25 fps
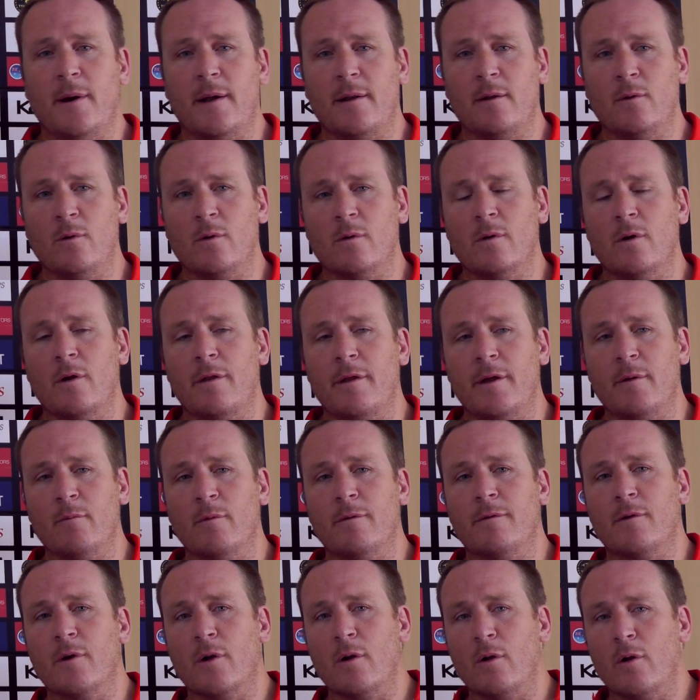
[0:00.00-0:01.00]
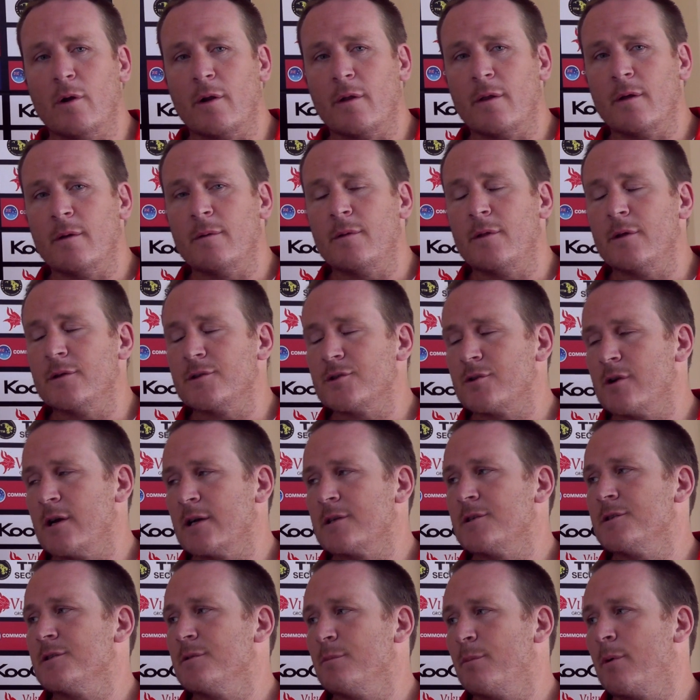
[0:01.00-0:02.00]
But look, I think we've got a lot of the
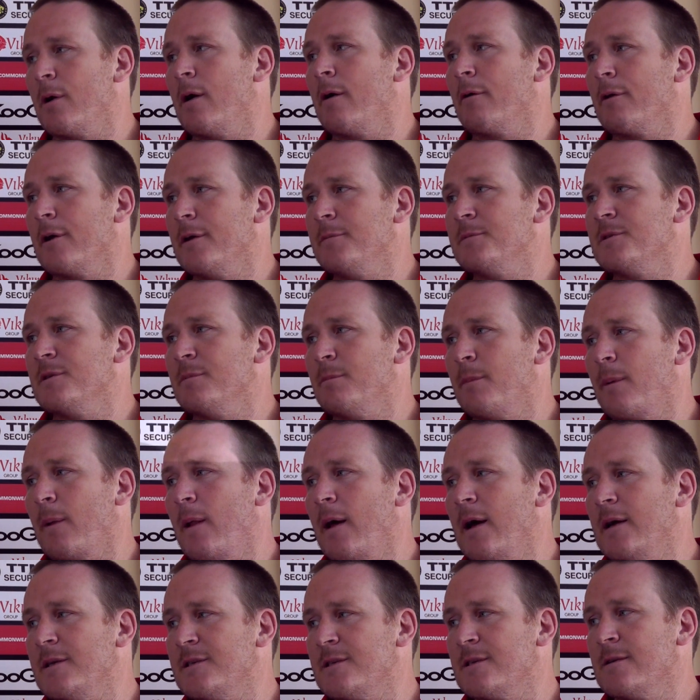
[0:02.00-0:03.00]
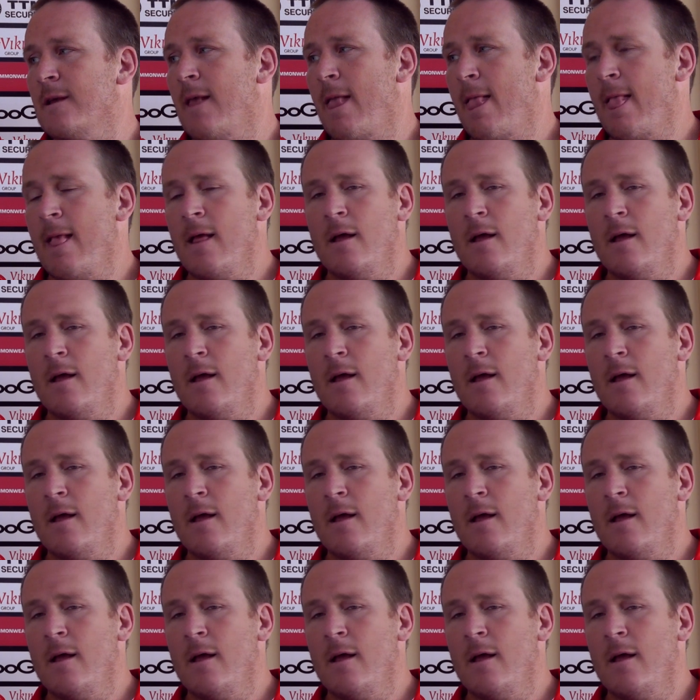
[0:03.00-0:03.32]
structures and programs in place